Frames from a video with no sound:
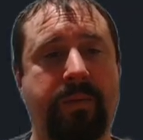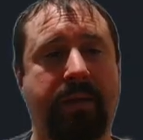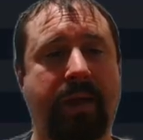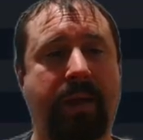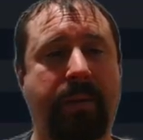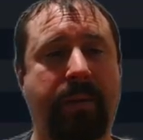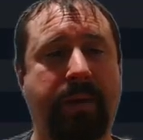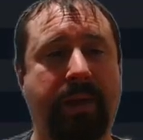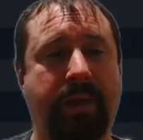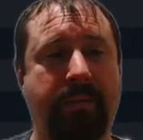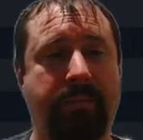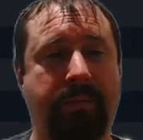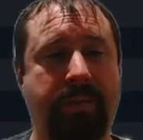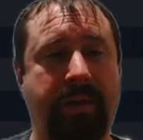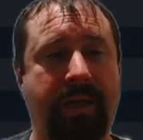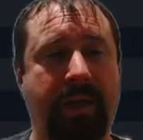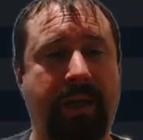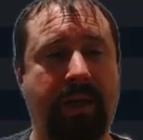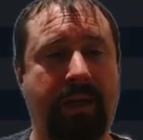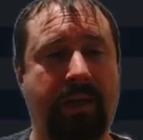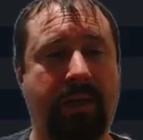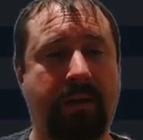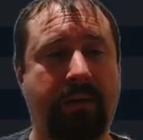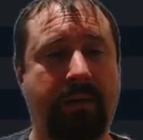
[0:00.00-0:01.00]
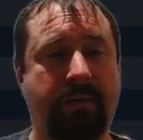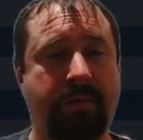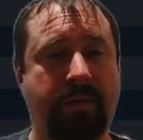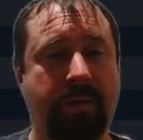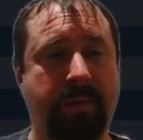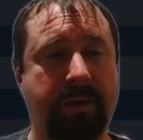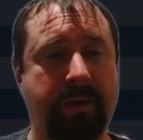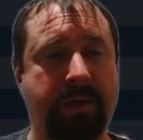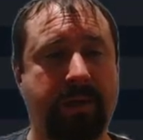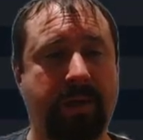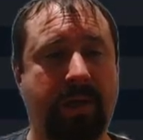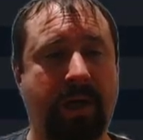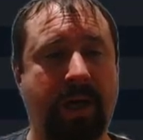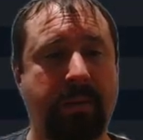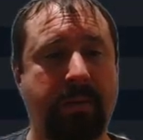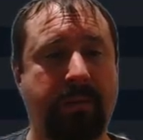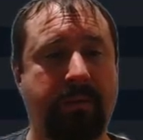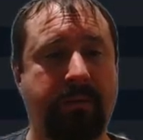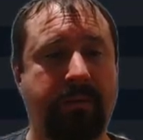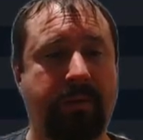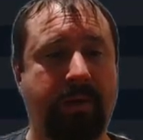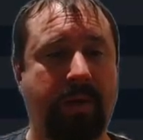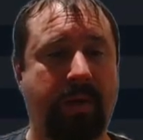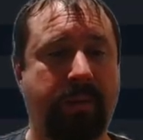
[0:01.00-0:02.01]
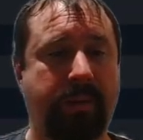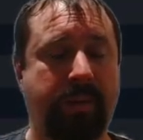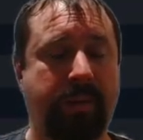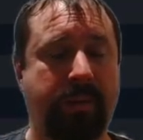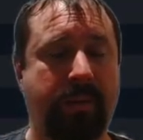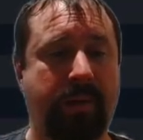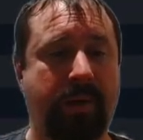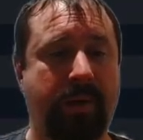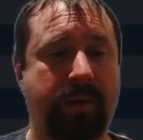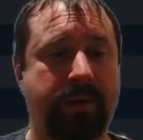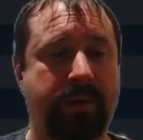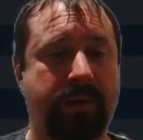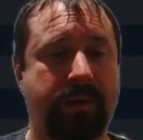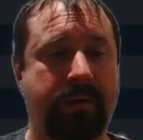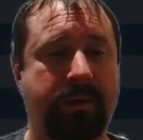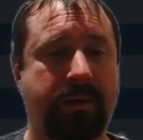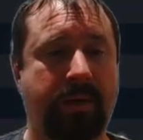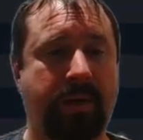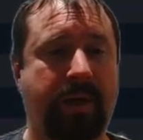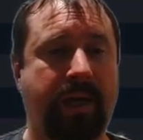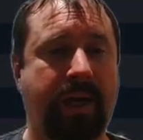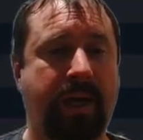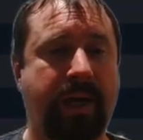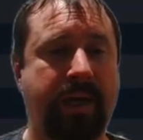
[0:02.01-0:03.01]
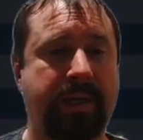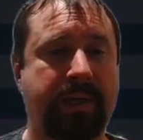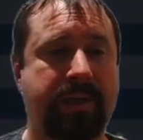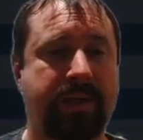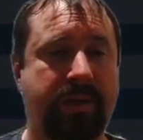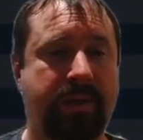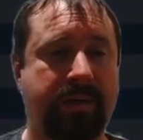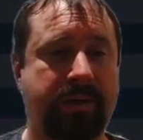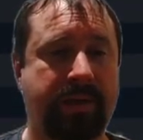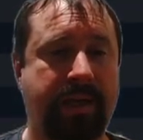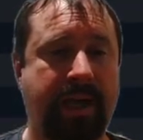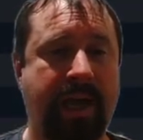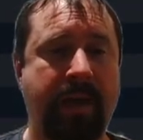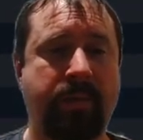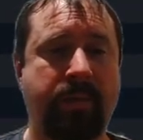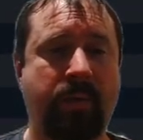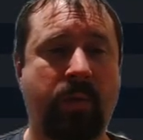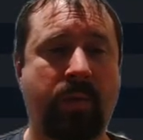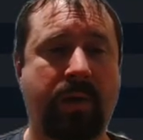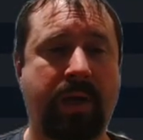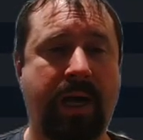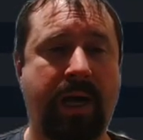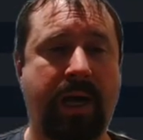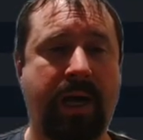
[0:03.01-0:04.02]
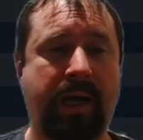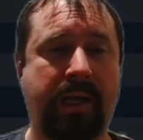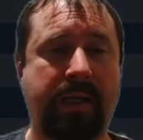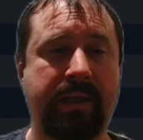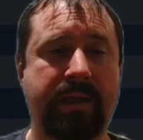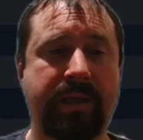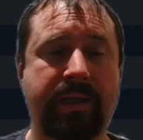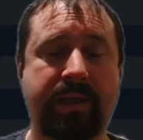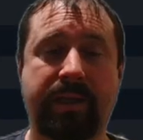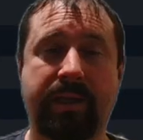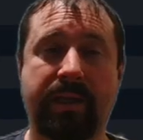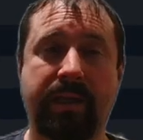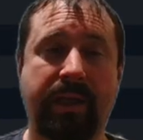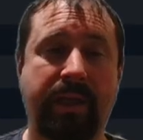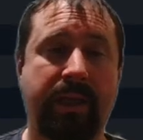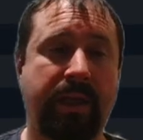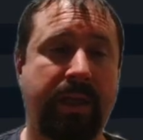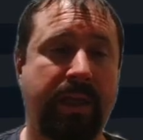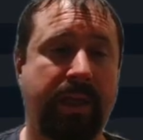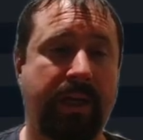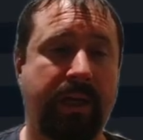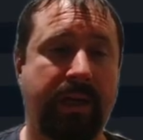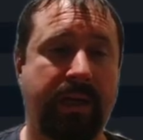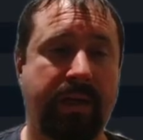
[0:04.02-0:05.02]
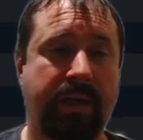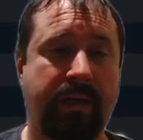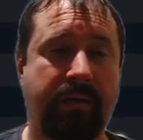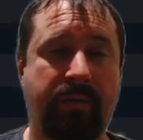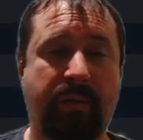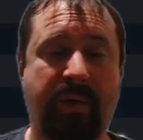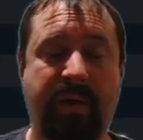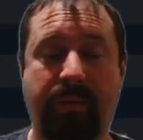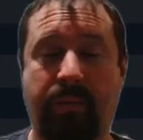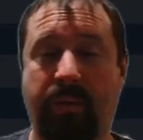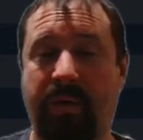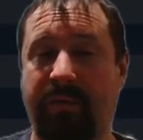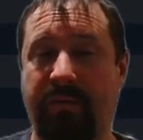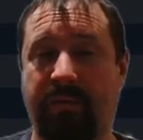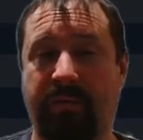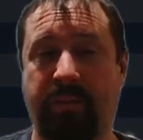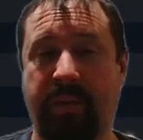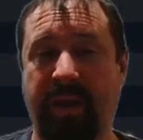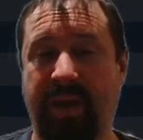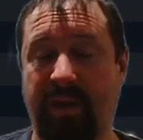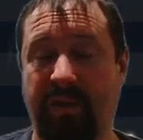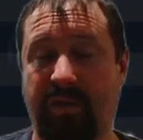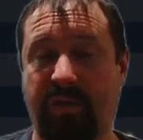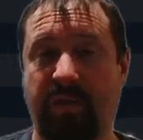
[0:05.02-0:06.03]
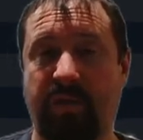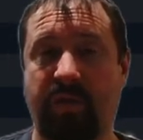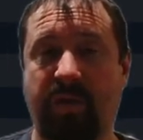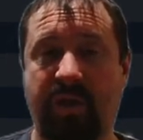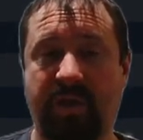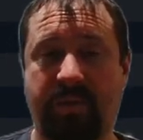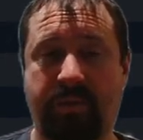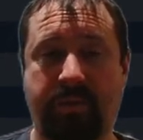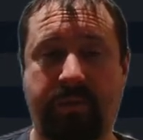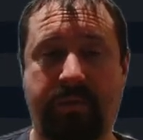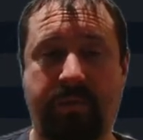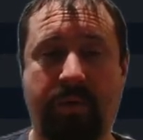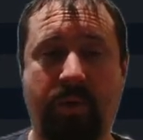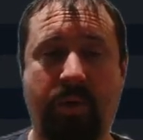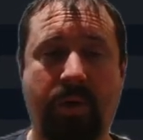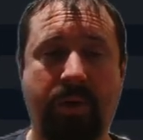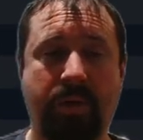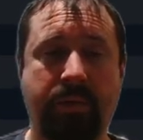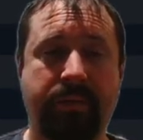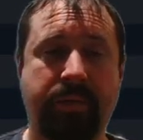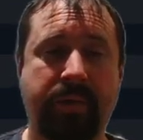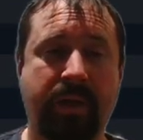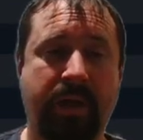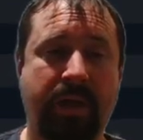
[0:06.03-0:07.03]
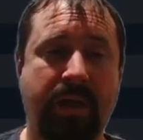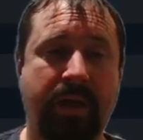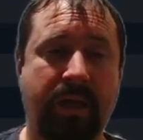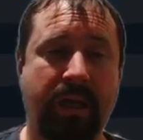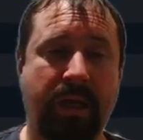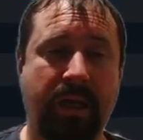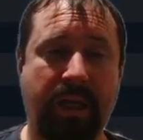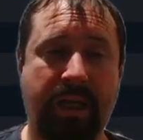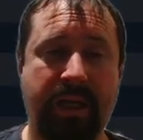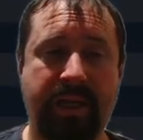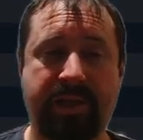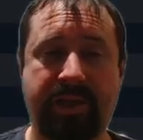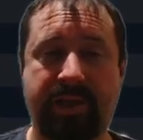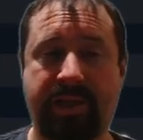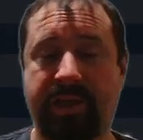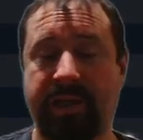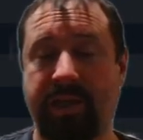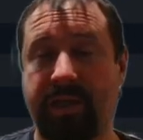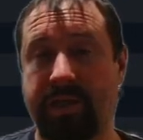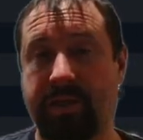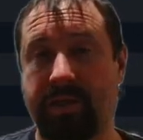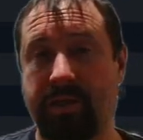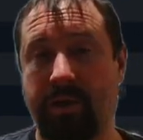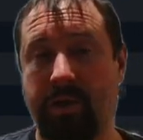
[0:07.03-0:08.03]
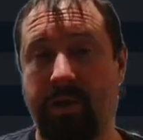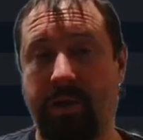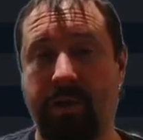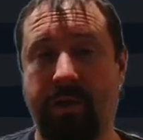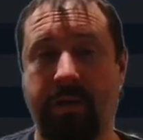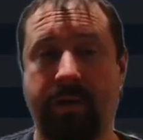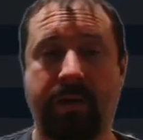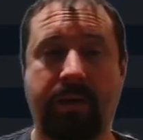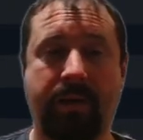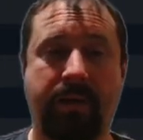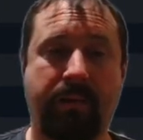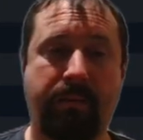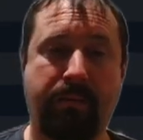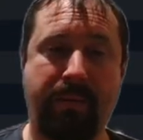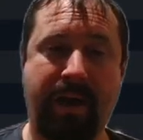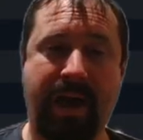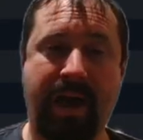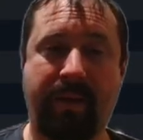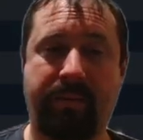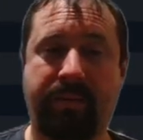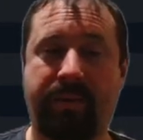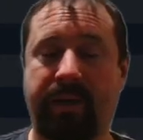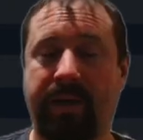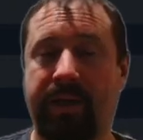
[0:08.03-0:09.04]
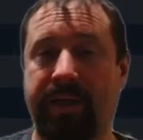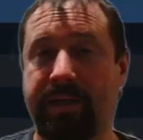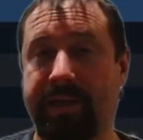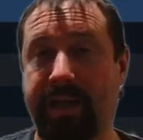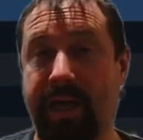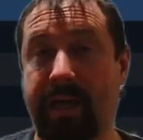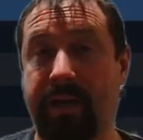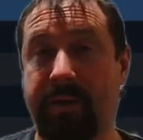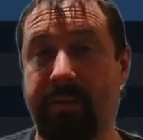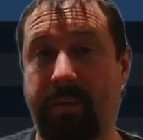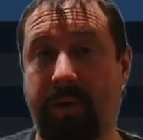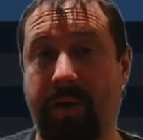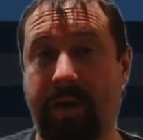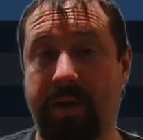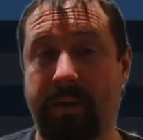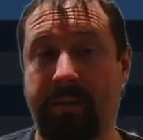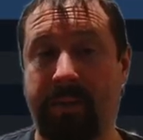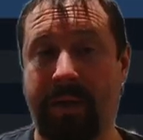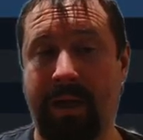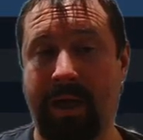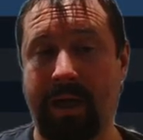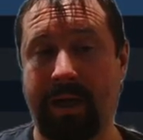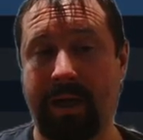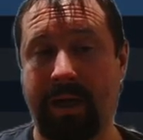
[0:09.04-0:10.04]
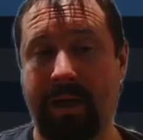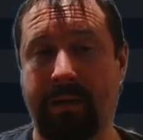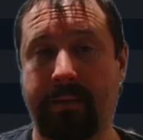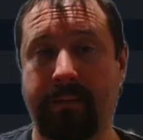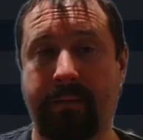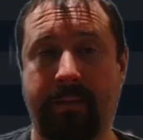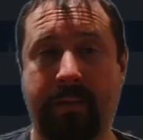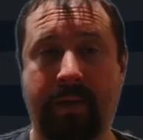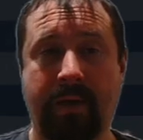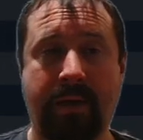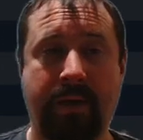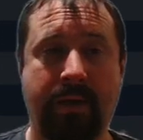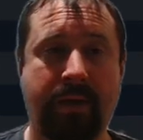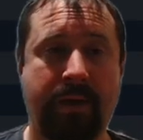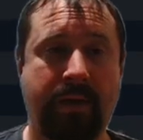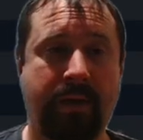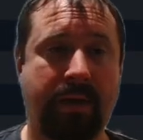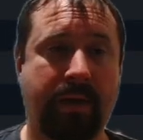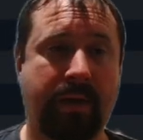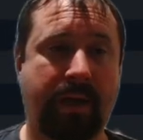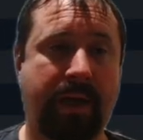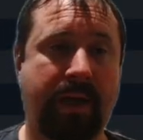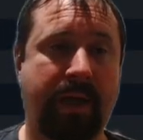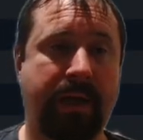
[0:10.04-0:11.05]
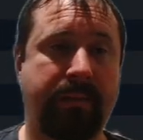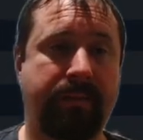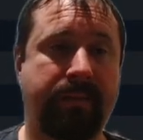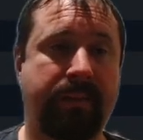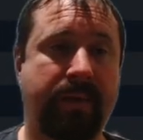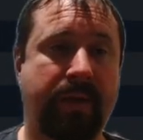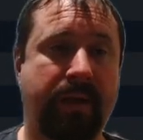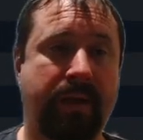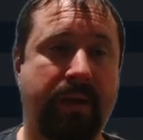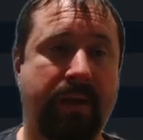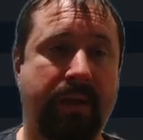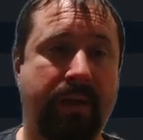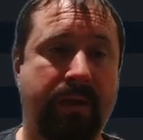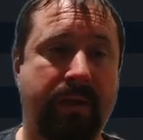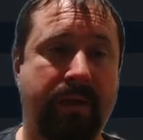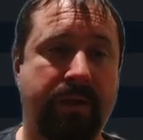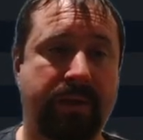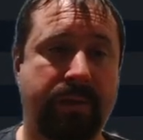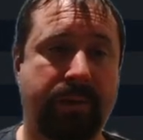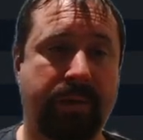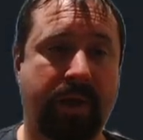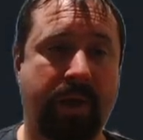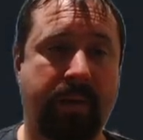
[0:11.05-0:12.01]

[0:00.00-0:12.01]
and we can pick from the type of view that we want. Okay, so table cards, we've been through those before. List is new. Map is added by the plugin. Okay, so we'll go